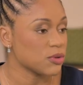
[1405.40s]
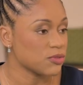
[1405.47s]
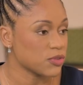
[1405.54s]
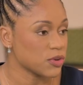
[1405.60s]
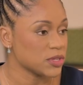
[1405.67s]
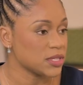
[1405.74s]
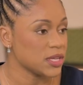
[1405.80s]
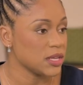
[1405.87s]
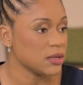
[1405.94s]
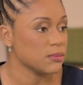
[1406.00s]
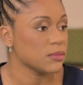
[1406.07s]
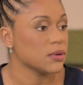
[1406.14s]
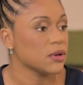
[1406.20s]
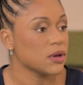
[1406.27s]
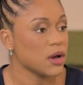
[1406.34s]
with your team
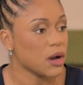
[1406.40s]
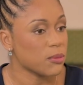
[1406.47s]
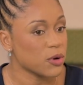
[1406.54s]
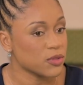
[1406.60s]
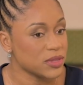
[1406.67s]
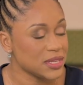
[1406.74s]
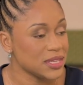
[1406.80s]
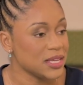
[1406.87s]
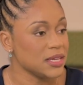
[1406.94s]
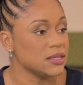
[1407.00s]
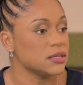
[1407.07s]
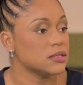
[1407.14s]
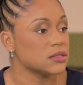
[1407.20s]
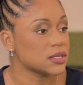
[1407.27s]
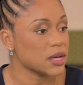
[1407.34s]
about the
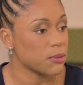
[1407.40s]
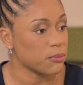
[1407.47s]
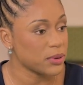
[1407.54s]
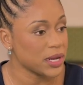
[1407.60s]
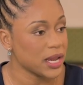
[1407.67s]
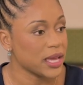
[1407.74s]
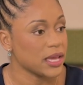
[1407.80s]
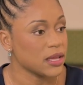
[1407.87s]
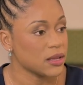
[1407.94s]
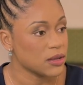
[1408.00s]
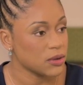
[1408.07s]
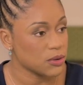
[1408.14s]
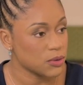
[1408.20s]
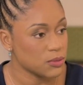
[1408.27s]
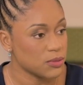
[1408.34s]
need to comply
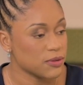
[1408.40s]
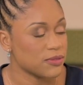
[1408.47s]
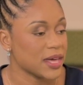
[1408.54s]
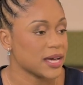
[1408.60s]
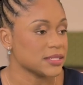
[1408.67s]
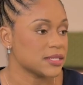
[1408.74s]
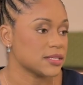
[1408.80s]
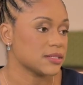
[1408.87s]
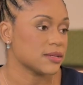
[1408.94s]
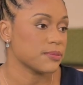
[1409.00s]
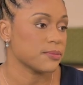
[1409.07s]
with that system.